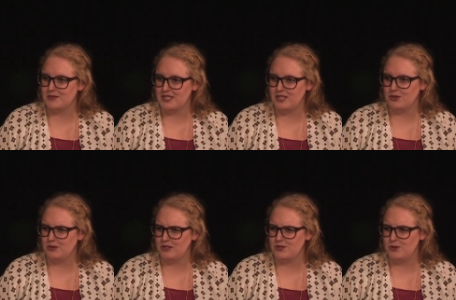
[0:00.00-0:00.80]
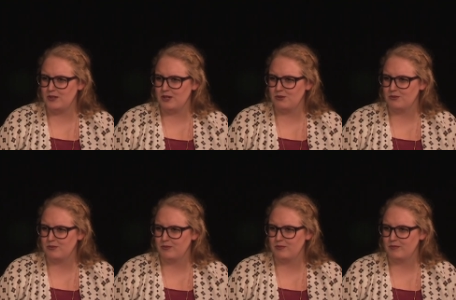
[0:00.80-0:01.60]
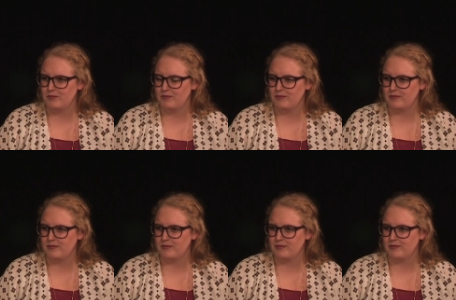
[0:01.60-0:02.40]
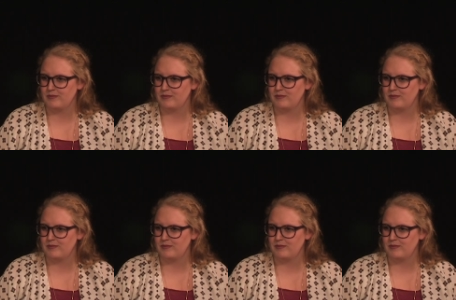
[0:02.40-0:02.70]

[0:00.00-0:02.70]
come see you at your studio? Uh, my mom,